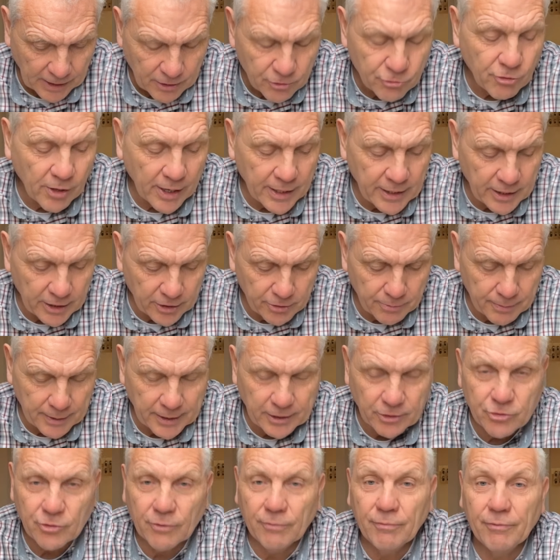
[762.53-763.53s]
Training to be
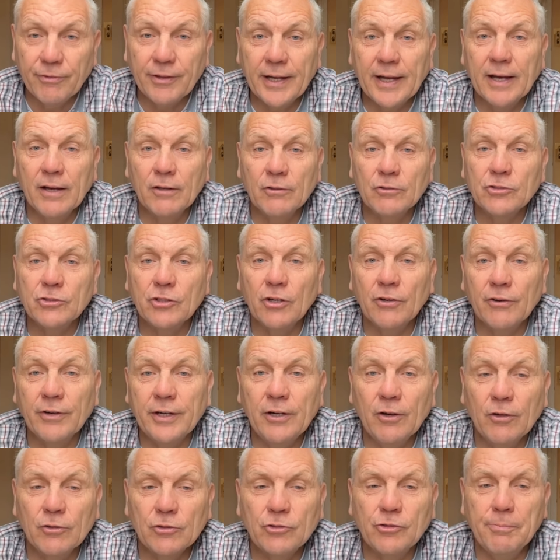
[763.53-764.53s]
something else, sorry,
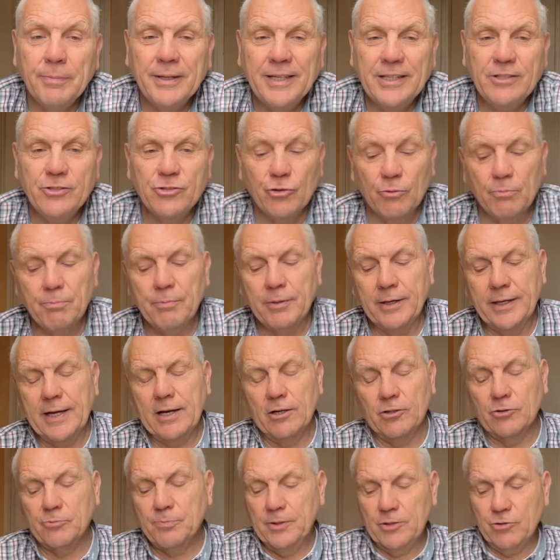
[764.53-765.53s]
not to be somebody
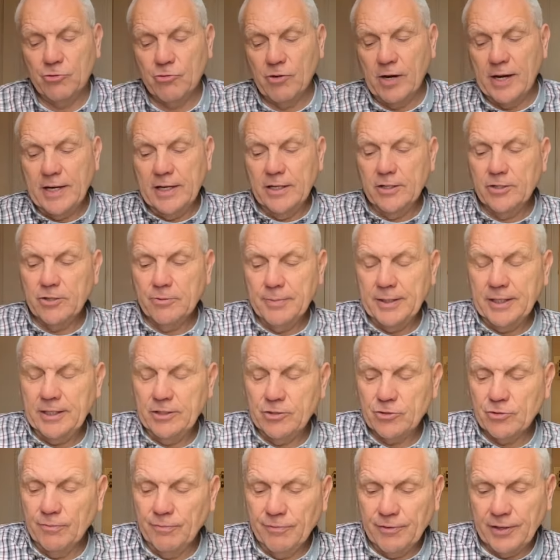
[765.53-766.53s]
else, but training to be
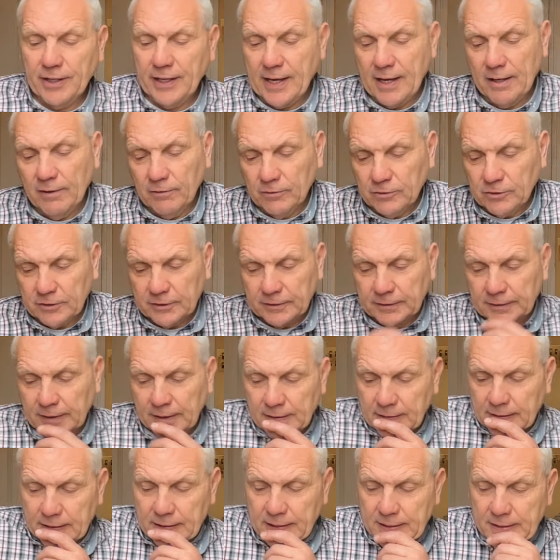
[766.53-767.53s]
something else.
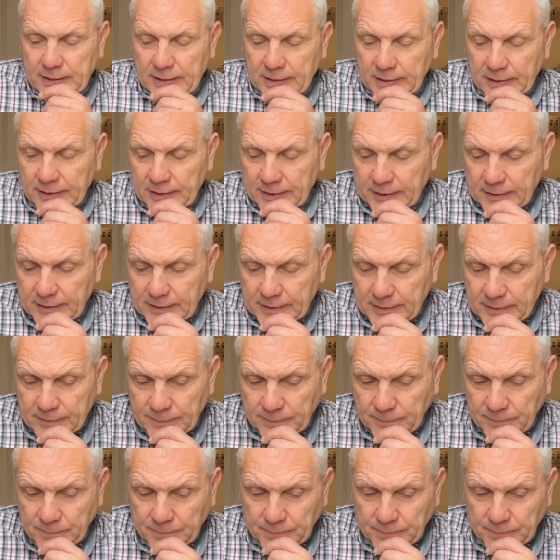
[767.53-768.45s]
Yeah.